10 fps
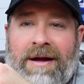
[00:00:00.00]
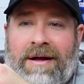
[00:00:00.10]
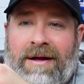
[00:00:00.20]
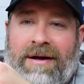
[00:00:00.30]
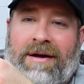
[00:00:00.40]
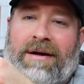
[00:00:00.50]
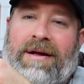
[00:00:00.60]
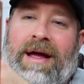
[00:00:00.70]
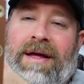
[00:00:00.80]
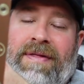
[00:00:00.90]

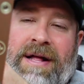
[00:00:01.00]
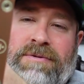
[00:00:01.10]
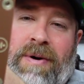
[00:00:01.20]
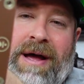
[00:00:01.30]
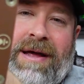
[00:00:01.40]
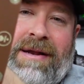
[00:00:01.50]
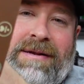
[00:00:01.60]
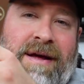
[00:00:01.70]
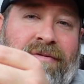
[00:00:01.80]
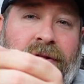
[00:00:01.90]
and that's why
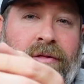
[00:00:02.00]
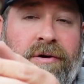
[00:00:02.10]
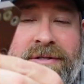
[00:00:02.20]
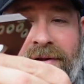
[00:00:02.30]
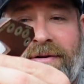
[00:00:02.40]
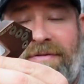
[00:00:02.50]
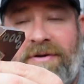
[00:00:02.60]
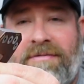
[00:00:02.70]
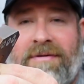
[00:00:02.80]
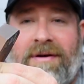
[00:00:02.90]
it definitely looks a little
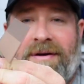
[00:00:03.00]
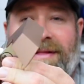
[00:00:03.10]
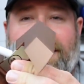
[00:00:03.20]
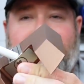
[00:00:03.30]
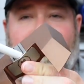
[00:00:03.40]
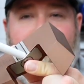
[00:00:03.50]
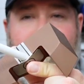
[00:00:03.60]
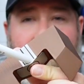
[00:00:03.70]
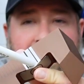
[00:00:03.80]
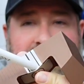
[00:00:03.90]
different than some other
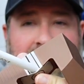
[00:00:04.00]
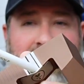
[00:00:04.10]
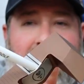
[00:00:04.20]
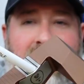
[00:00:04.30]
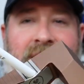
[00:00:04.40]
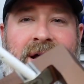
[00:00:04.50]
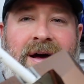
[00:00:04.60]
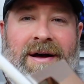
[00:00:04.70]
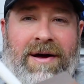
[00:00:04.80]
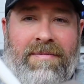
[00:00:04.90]
putters out there,
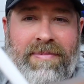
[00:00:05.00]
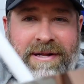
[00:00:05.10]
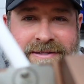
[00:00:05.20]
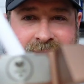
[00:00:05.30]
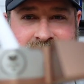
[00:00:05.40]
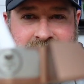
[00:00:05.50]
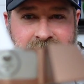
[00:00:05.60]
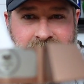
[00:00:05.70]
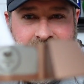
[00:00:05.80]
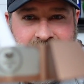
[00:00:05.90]
but it's
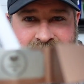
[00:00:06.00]
also a